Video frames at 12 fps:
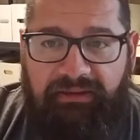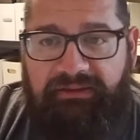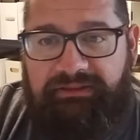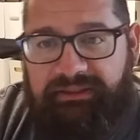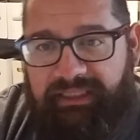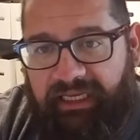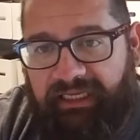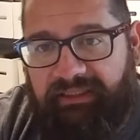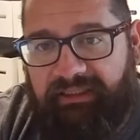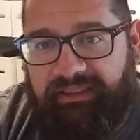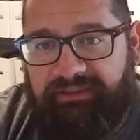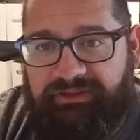to the
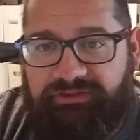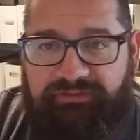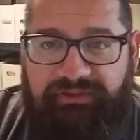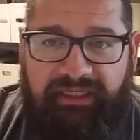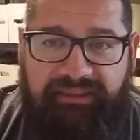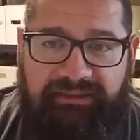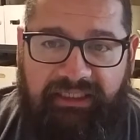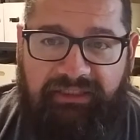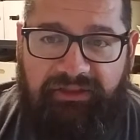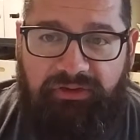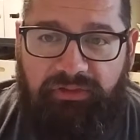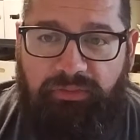aliens creates like
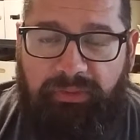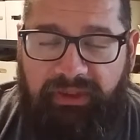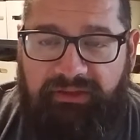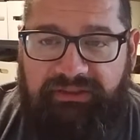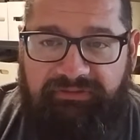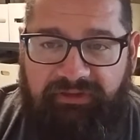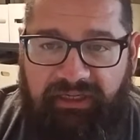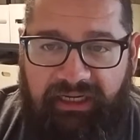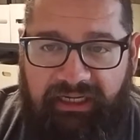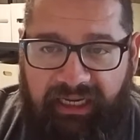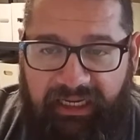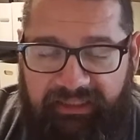new weird different
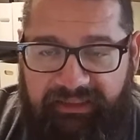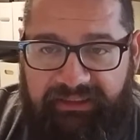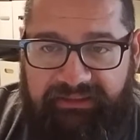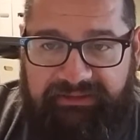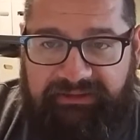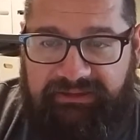kind of aliens,